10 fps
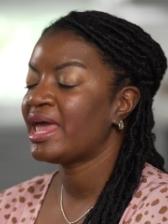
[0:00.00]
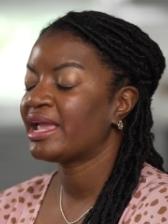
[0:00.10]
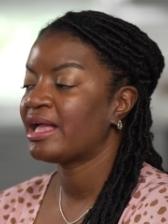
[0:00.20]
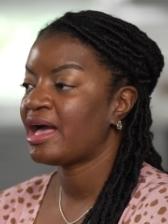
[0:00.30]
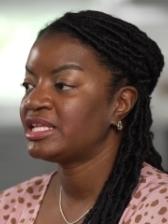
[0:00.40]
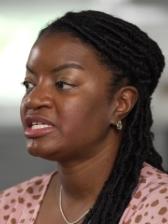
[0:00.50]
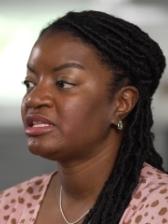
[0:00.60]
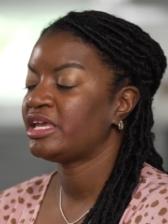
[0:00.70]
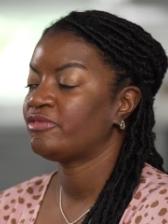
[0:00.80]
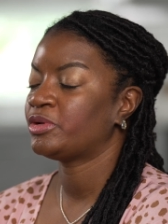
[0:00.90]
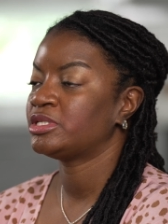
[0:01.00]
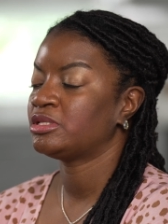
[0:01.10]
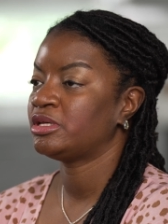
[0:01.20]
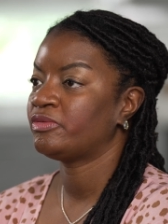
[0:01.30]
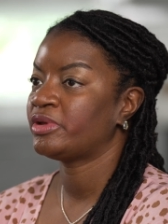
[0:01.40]
I got to labor and
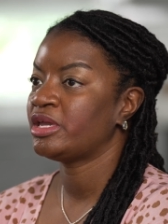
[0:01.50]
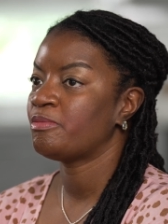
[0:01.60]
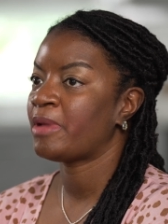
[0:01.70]
delivery,